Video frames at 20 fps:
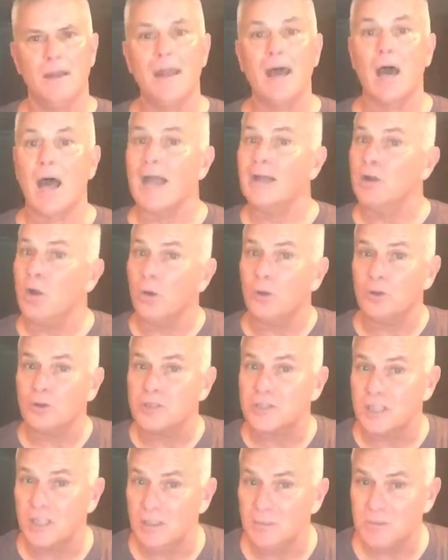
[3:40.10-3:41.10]
Now, I know there
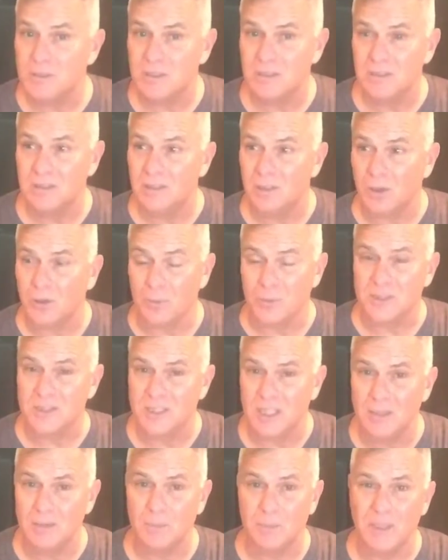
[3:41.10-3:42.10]
would
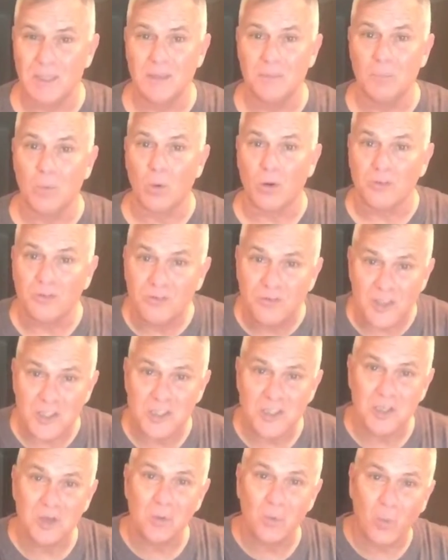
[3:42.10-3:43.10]
seem to be more
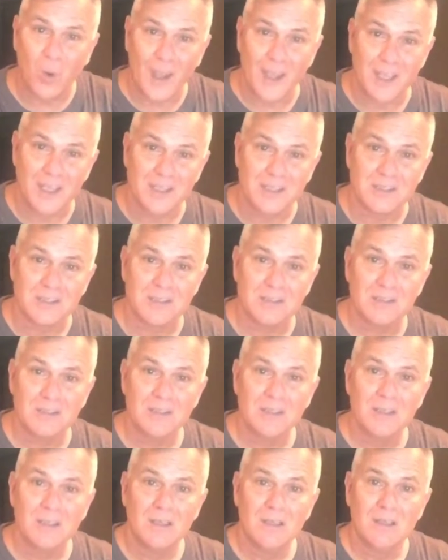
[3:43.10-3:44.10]
efficient ways
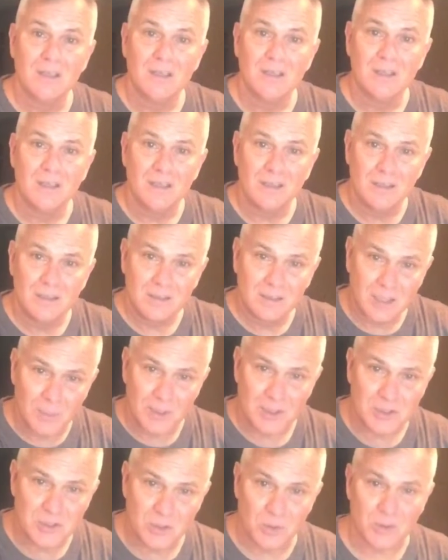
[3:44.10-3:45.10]
to
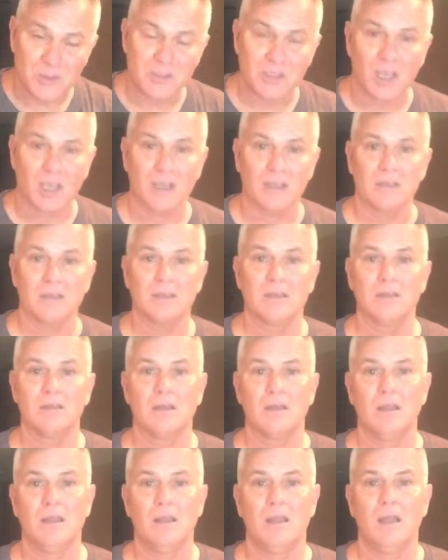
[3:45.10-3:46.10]
commit suicide.
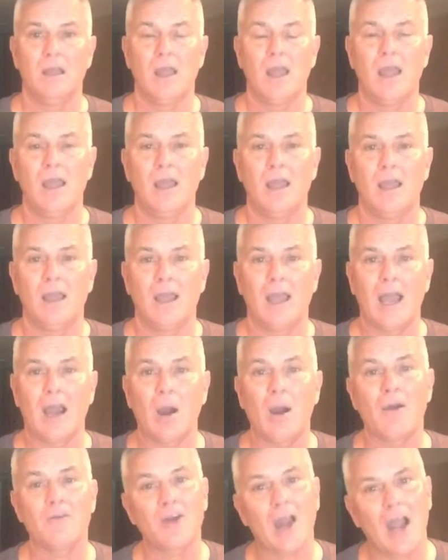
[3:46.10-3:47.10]

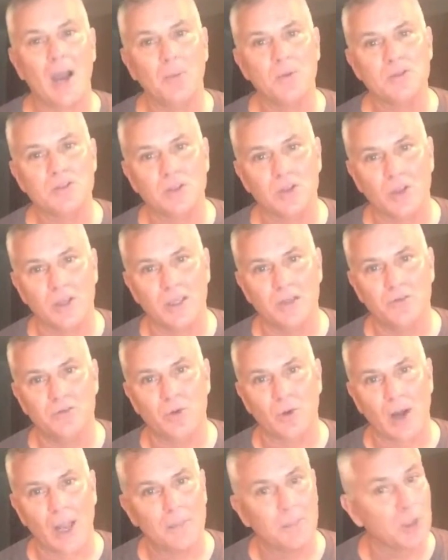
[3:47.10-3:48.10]
However, I was looking
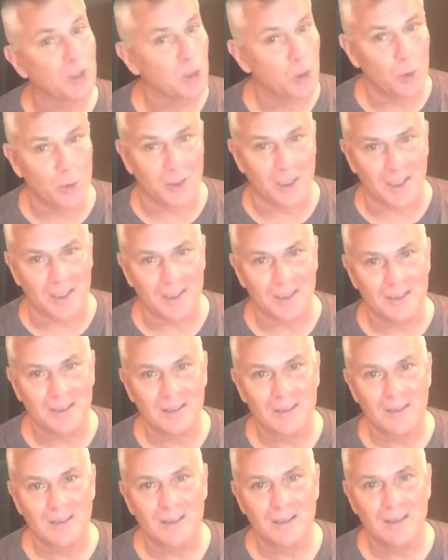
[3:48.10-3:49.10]
for ambiguity,
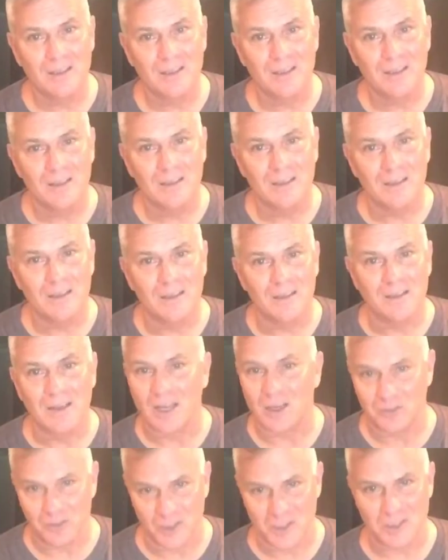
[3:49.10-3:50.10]

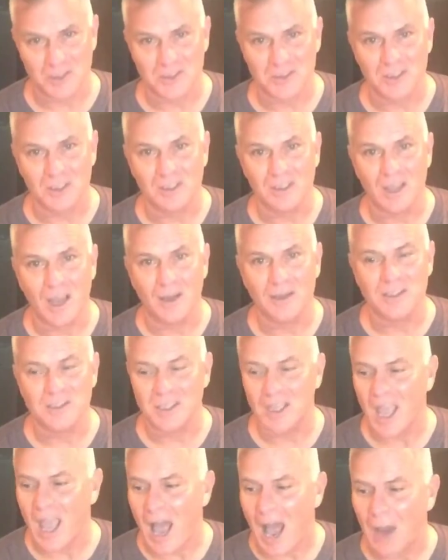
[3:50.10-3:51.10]
not efficiency.
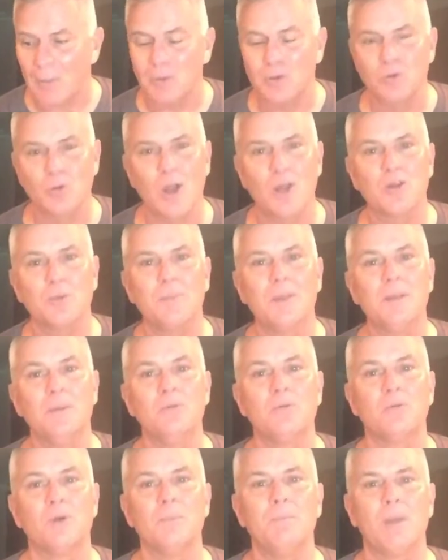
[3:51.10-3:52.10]
I would rather
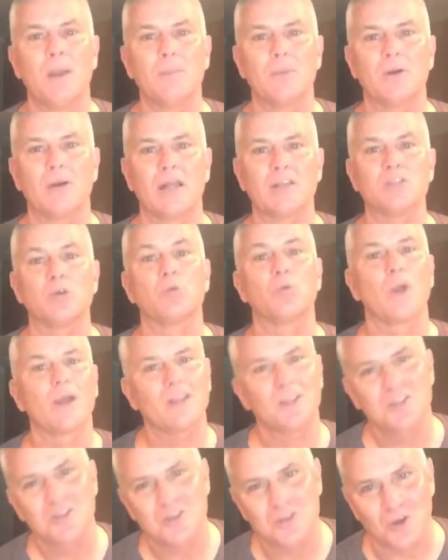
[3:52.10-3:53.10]
be remembered as a
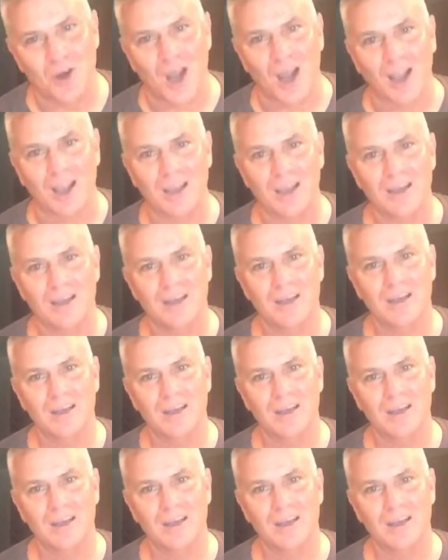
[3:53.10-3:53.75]
reckless drunk